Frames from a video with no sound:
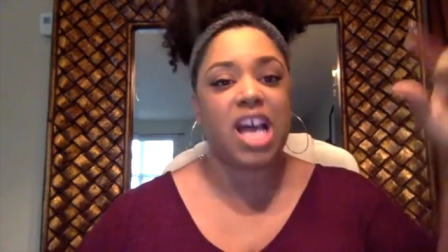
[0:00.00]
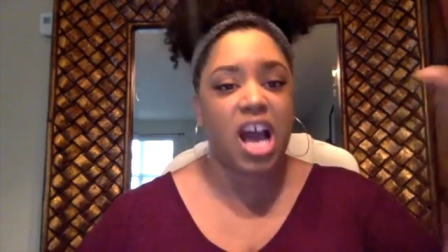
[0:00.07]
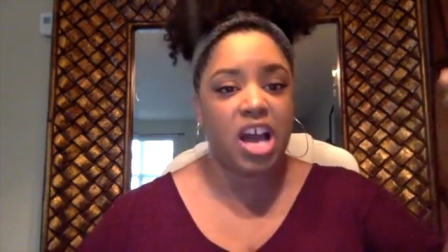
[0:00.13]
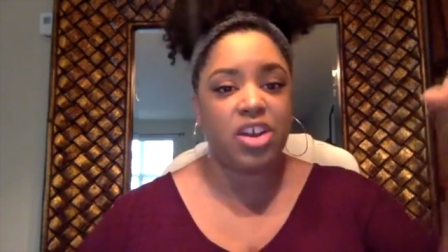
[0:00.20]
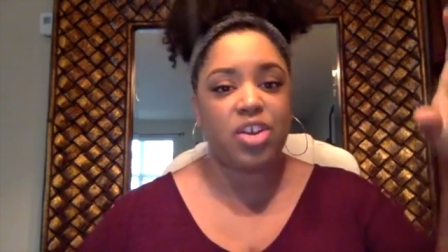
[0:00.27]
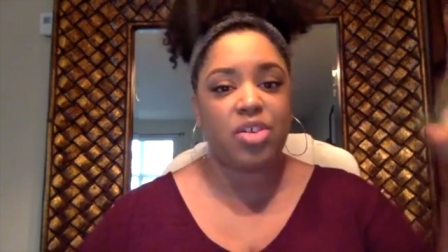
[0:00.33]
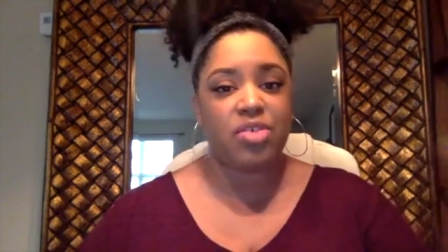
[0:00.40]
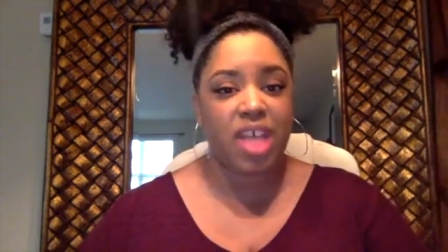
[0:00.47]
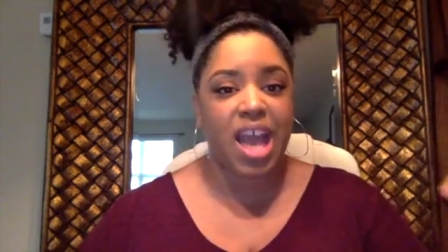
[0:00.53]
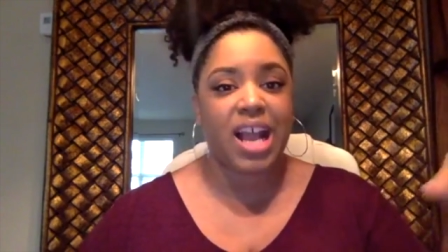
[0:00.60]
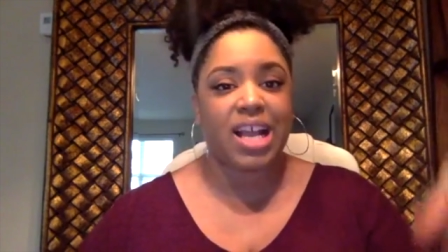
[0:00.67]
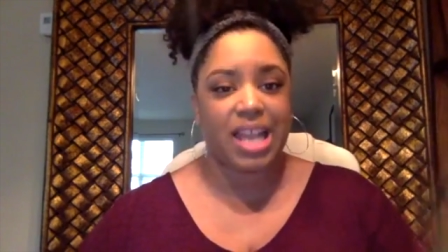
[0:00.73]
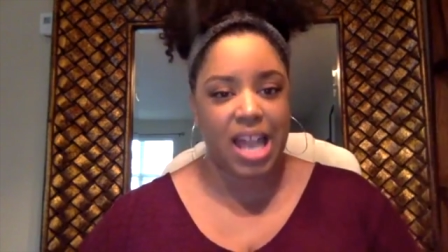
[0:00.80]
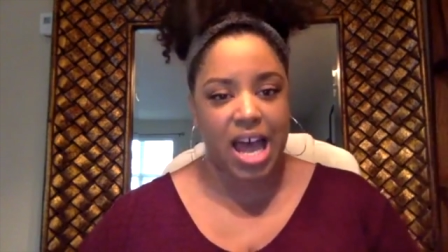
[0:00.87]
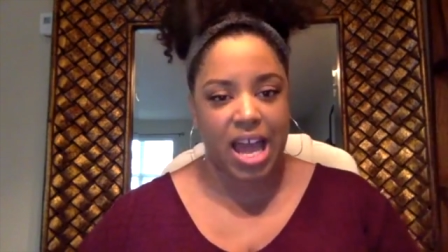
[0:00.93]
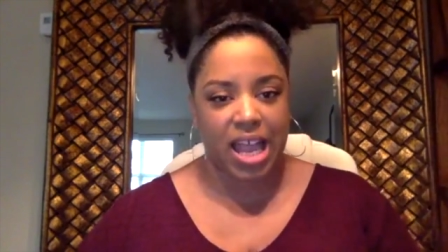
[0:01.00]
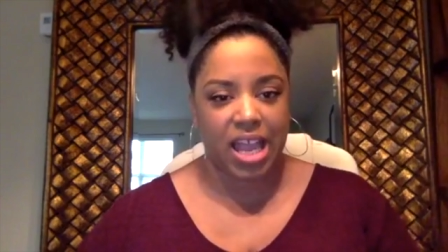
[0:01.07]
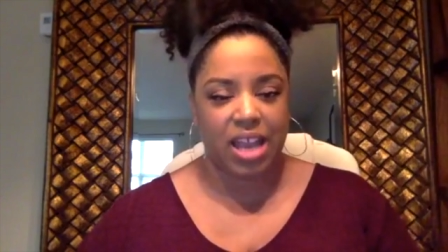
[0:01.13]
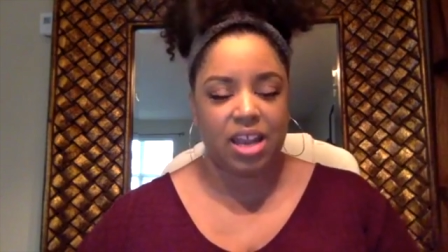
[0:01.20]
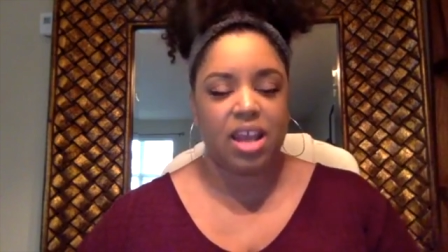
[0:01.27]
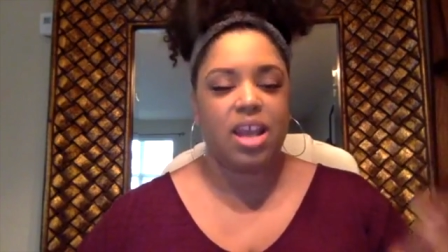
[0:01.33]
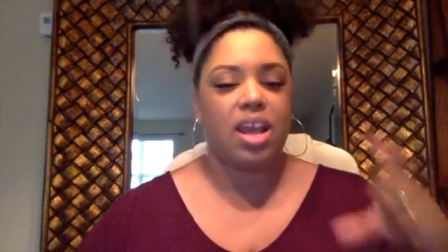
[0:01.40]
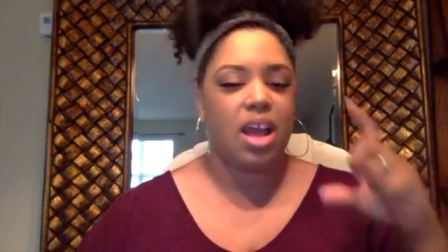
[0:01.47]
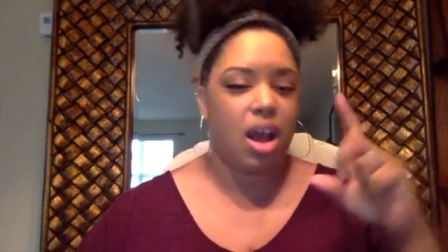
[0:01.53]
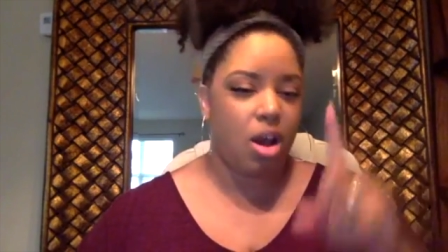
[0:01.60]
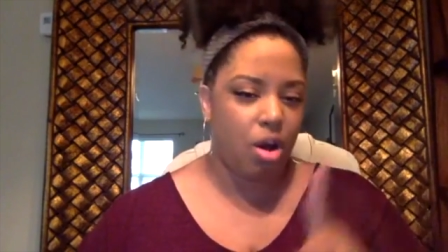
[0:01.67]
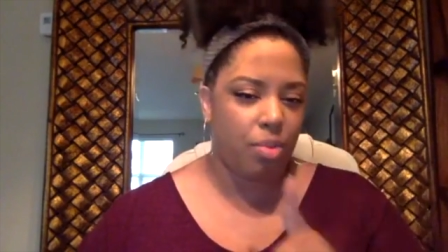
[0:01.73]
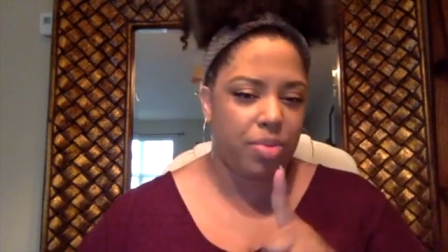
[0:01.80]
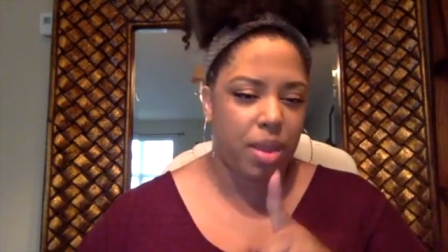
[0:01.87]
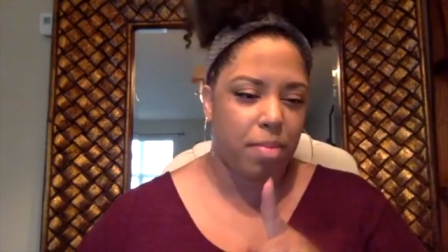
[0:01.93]
under that client. I
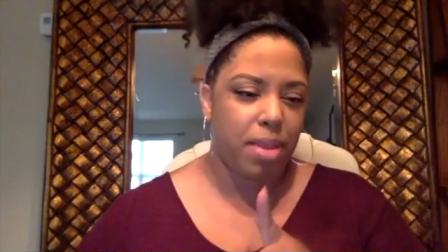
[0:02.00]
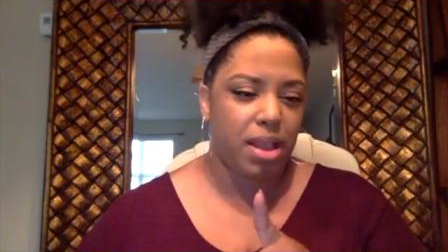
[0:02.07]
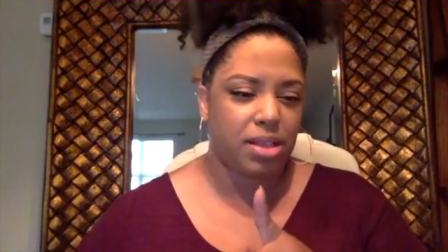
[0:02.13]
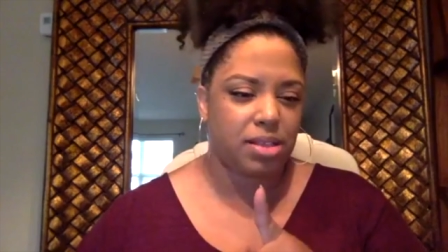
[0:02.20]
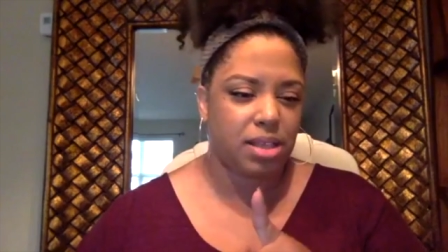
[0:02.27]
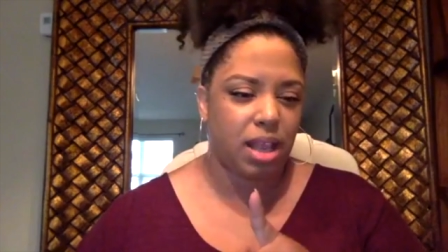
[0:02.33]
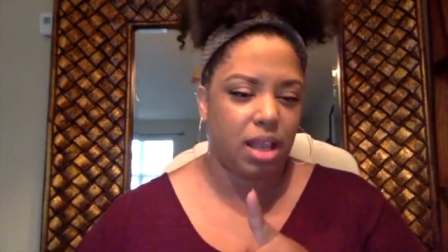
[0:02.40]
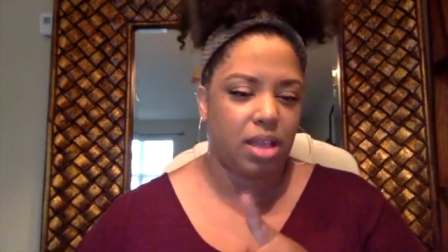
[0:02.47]
hope that makes sense.